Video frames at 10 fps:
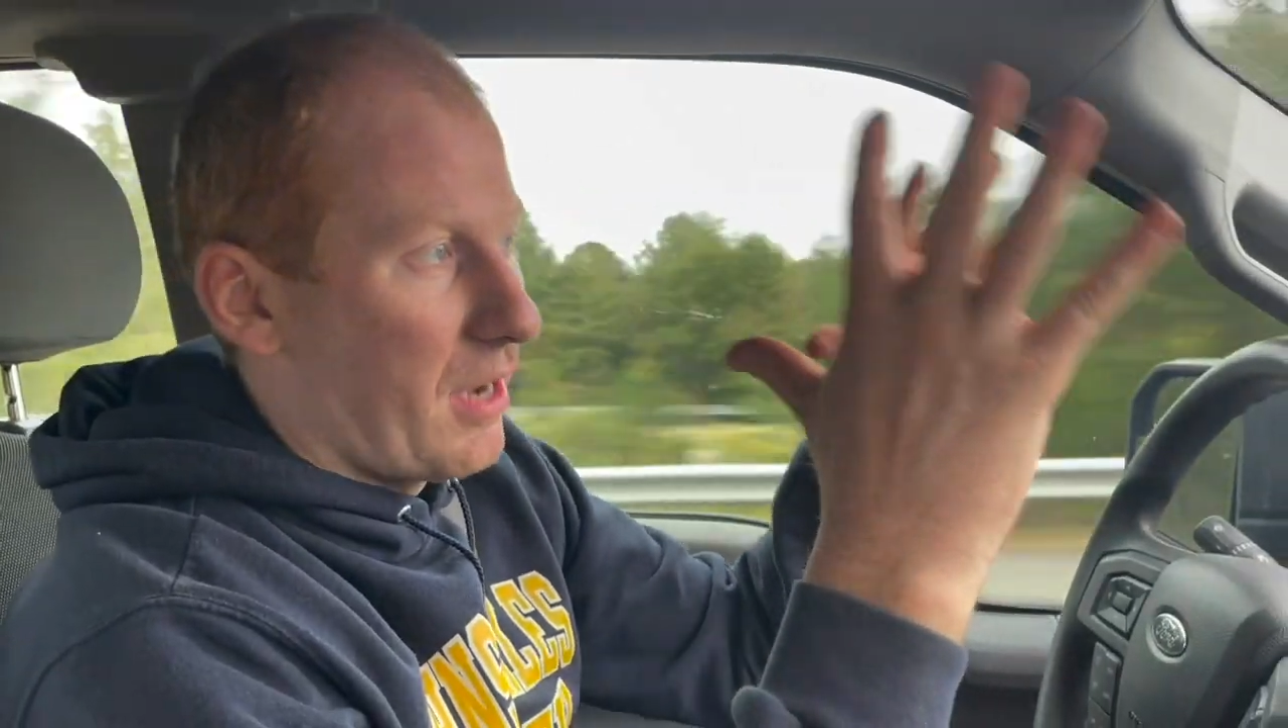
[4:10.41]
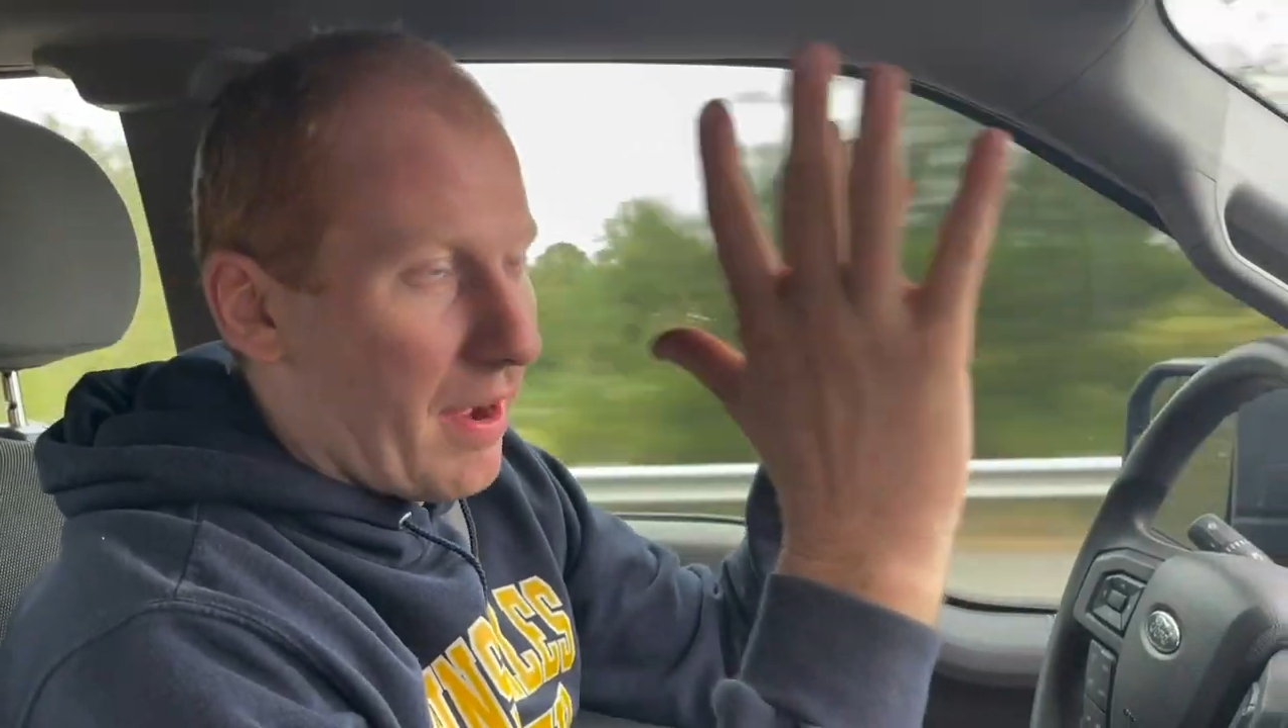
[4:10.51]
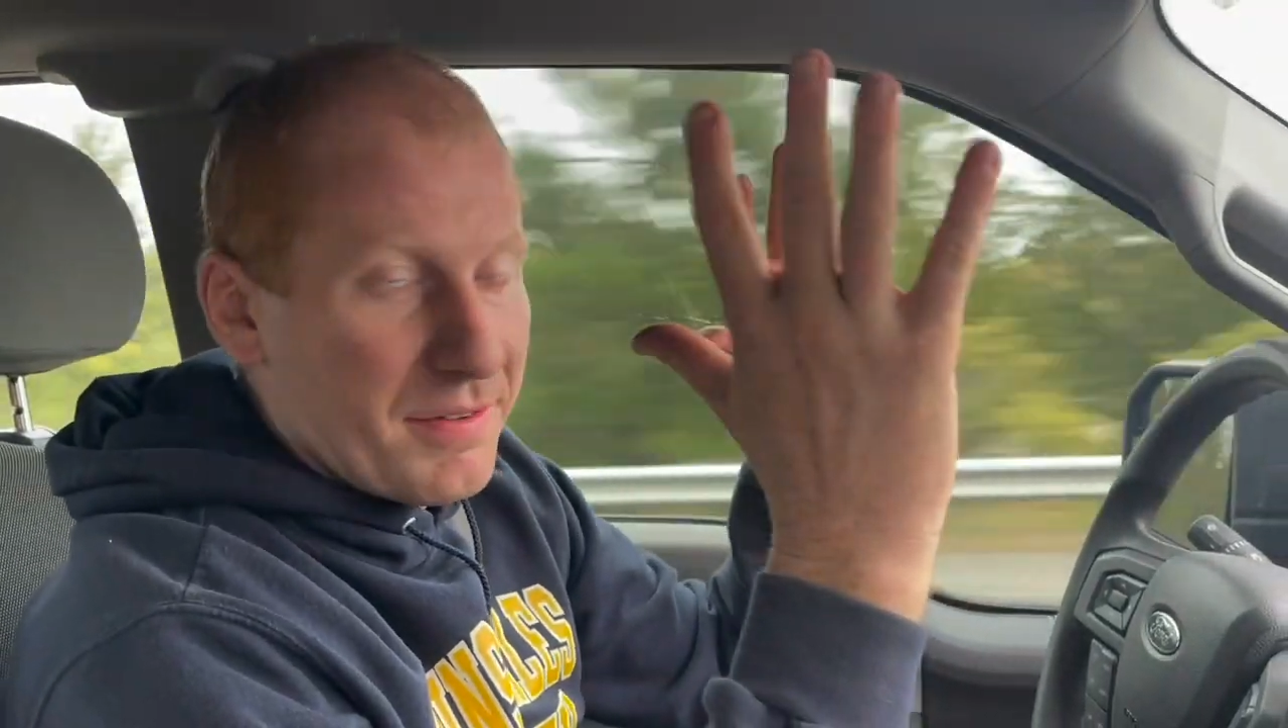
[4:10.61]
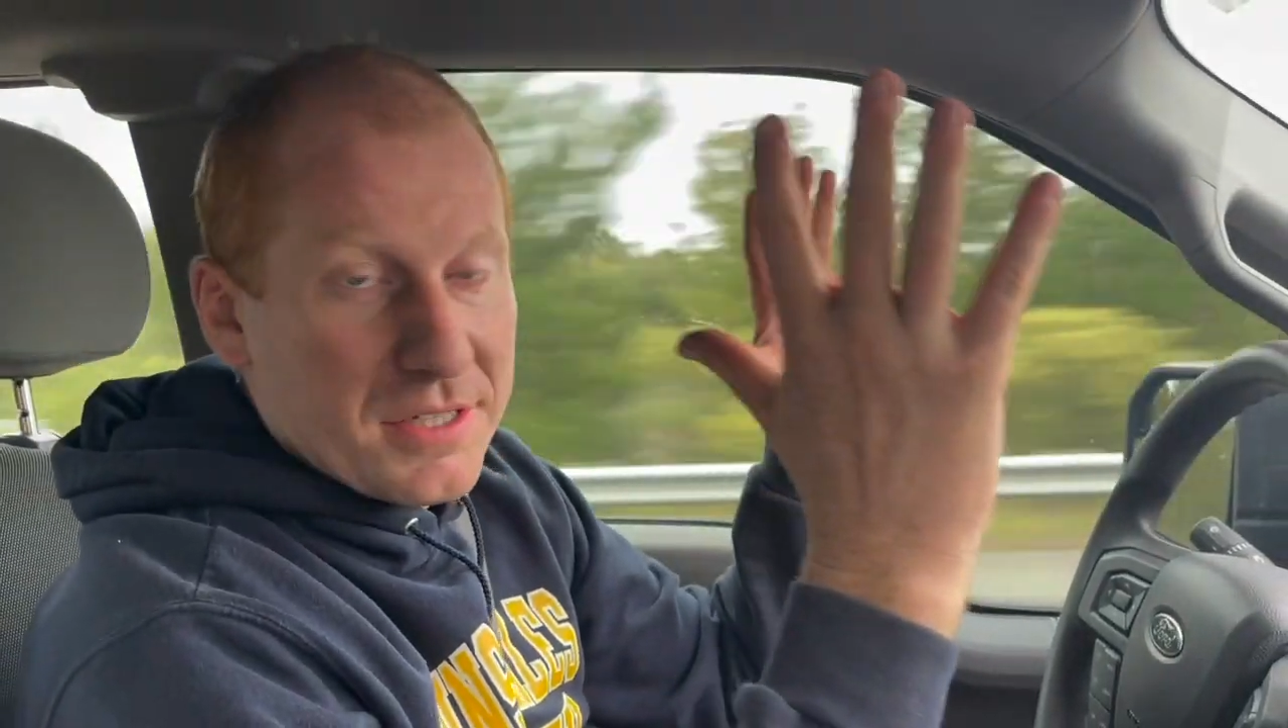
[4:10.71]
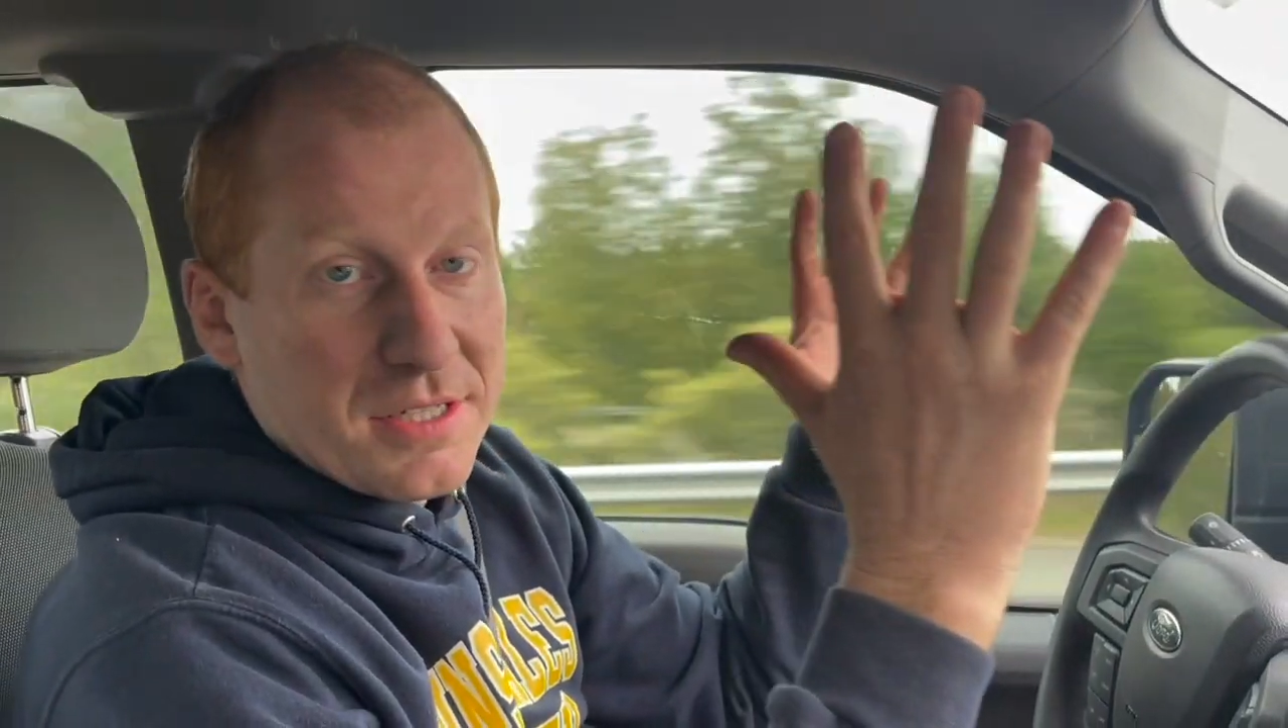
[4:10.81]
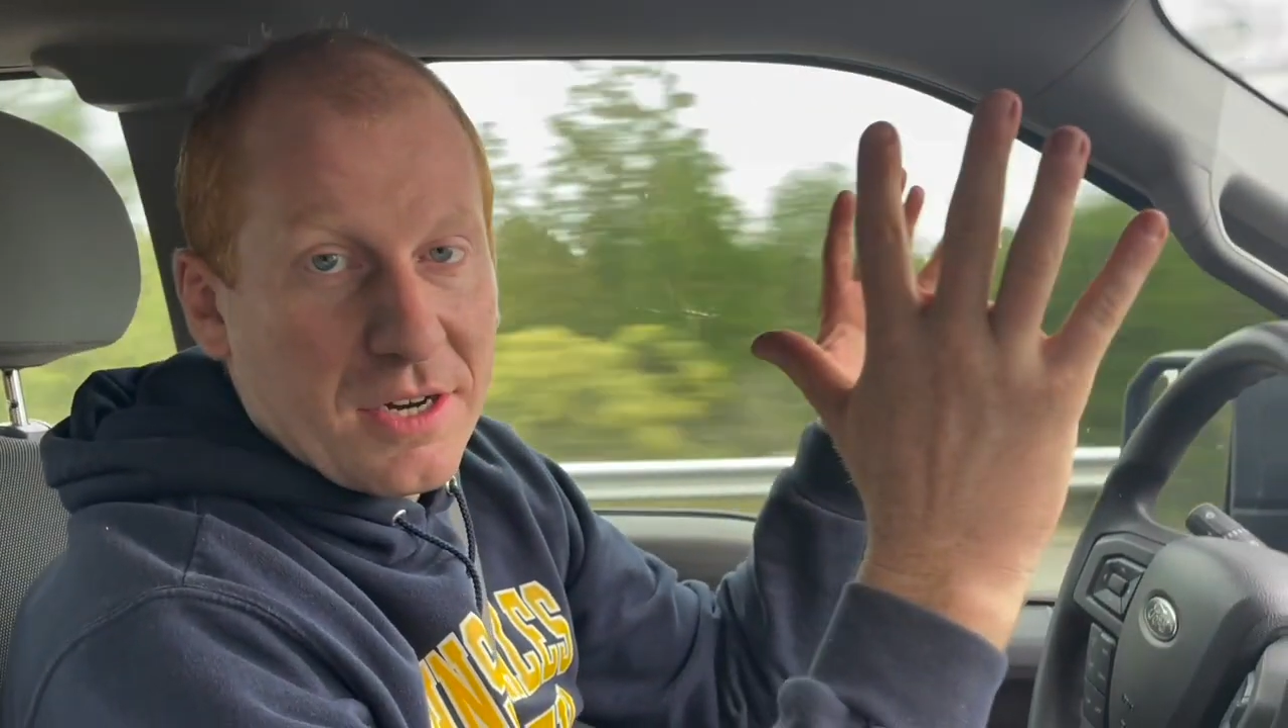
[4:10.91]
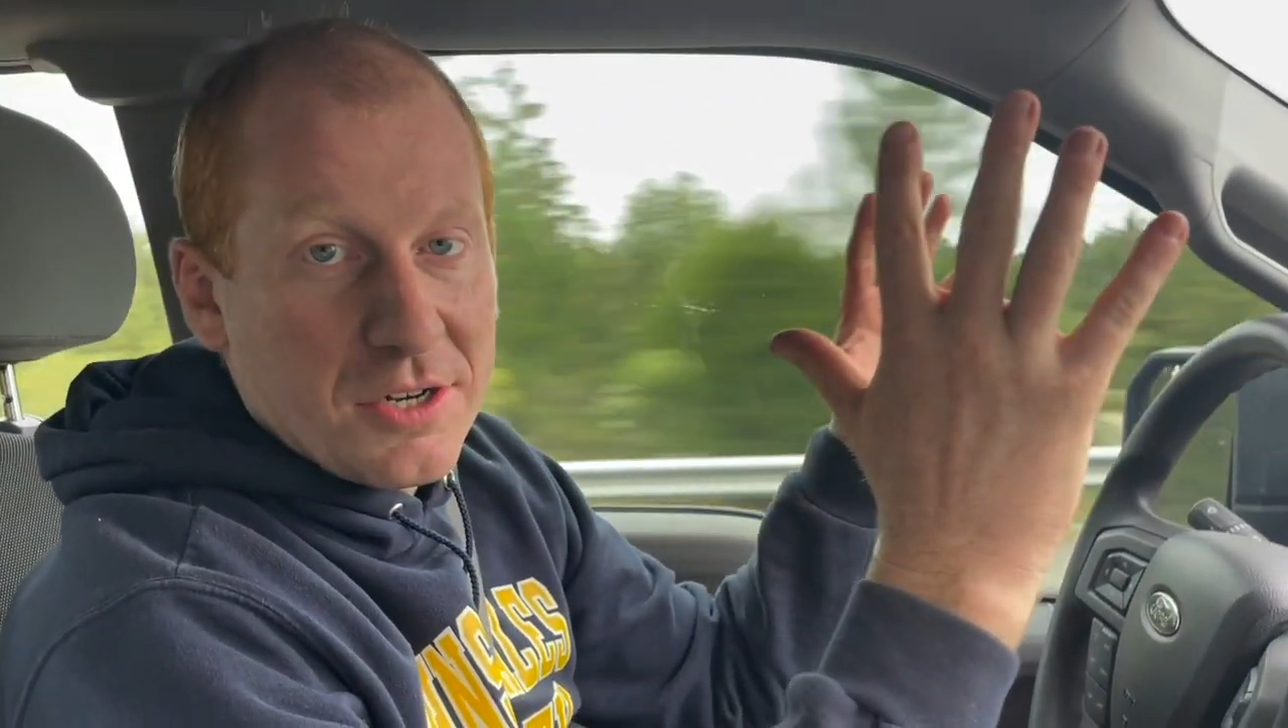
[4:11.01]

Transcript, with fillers: obviously